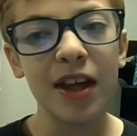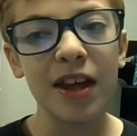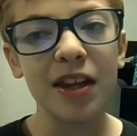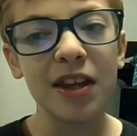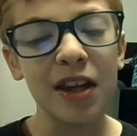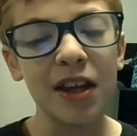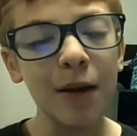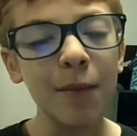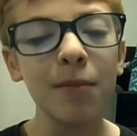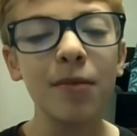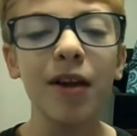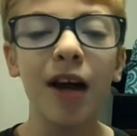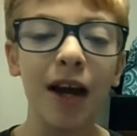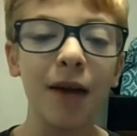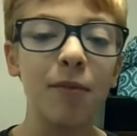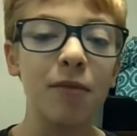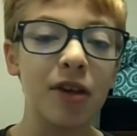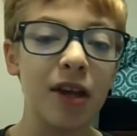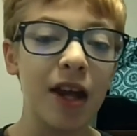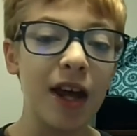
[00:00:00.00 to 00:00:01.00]

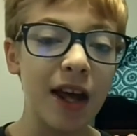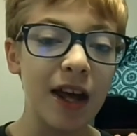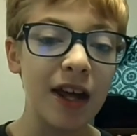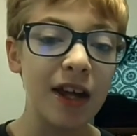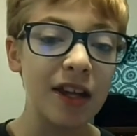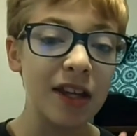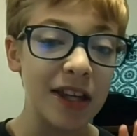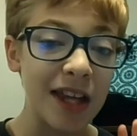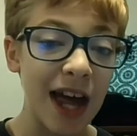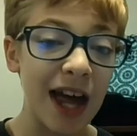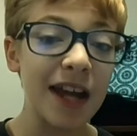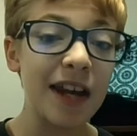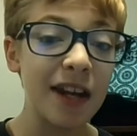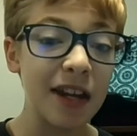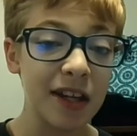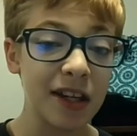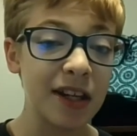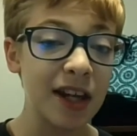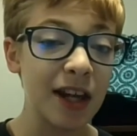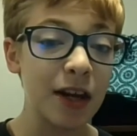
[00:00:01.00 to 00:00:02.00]
sometimes
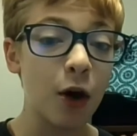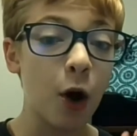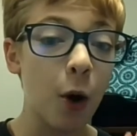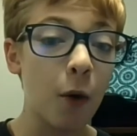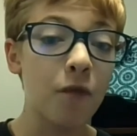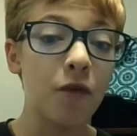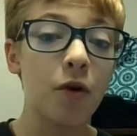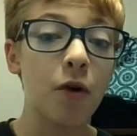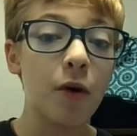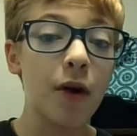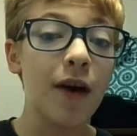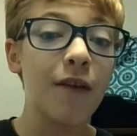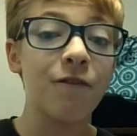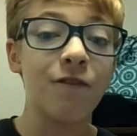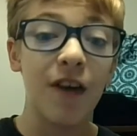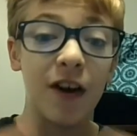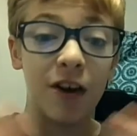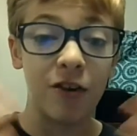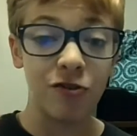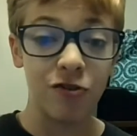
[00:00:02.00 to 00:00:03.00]
sadness can over
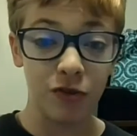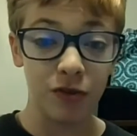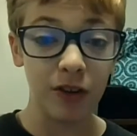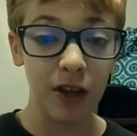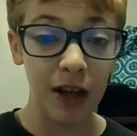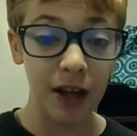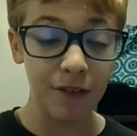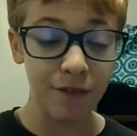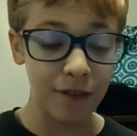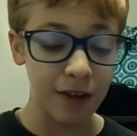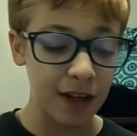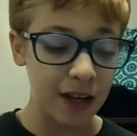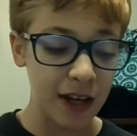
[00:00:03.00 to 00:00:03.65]
affect your life. It